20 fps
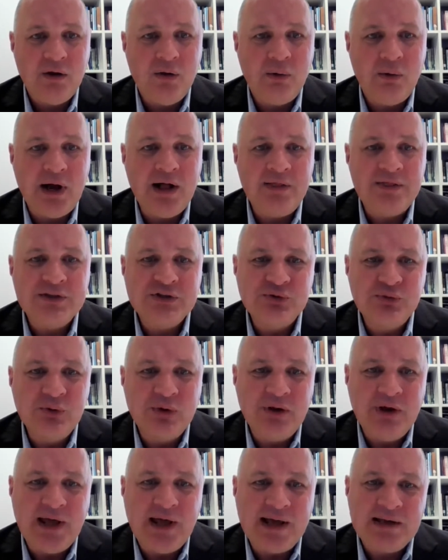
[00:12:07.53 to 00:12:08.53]
While this
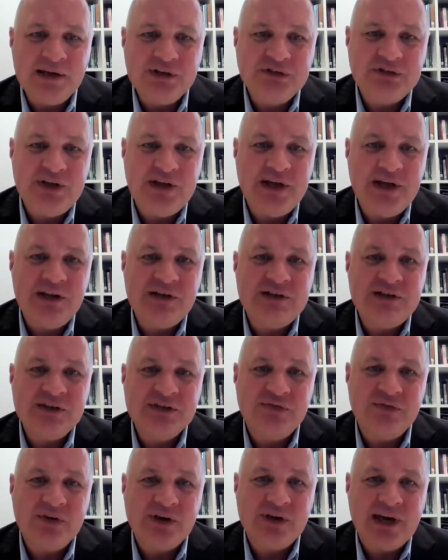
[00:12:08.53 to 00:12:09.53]
will likely see an
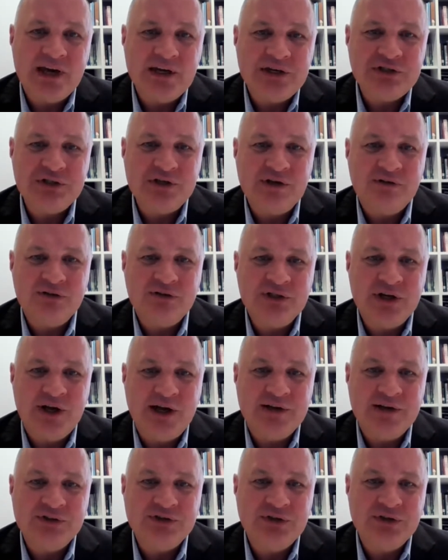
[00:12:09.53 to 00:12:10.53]
intensification of
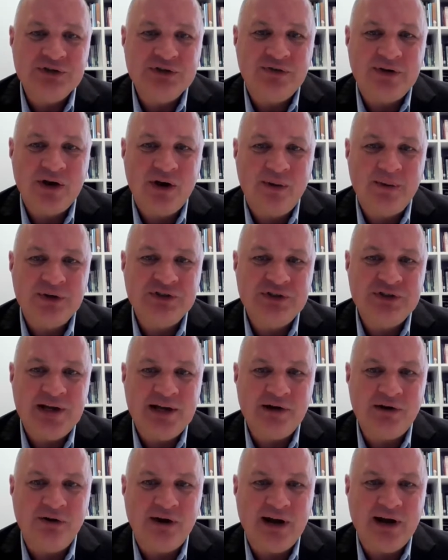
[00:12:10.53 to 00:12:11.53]
China's use of economic
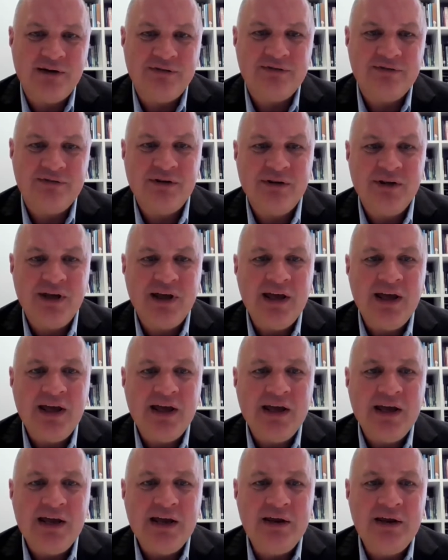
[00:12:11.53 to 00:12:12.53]
statecraft,
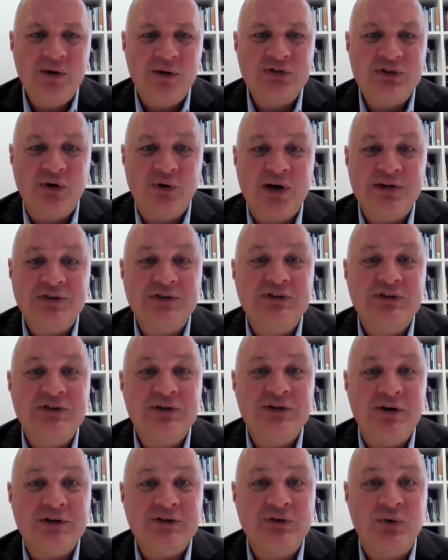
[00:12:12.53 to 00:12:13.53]
it also raises
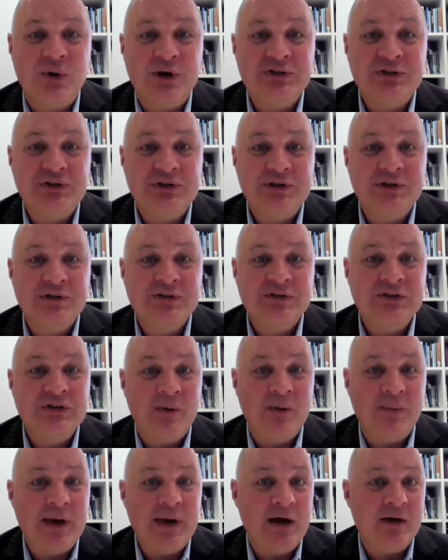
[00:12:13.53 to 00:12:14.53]
serious
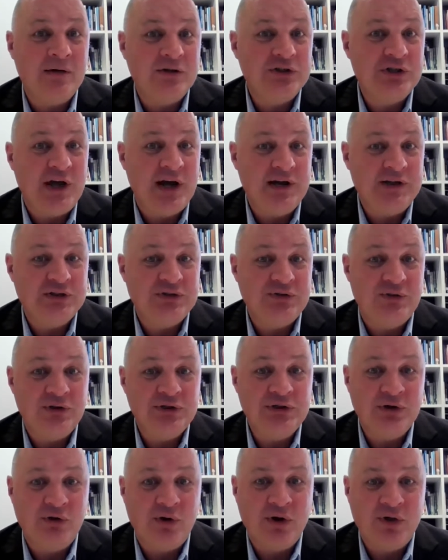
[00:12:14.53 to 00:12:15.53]
questions about China's
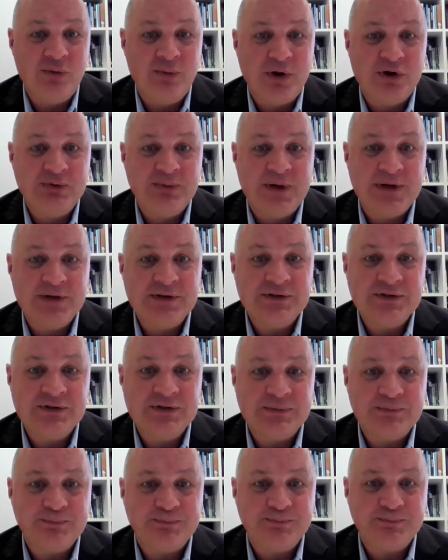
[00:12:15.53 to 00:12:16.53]
future growth
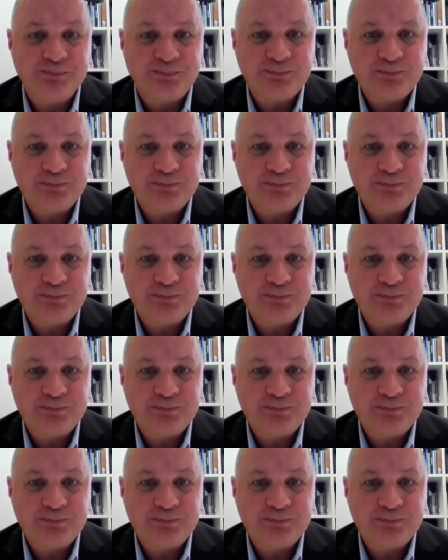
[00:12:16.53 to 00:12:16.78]
prospects.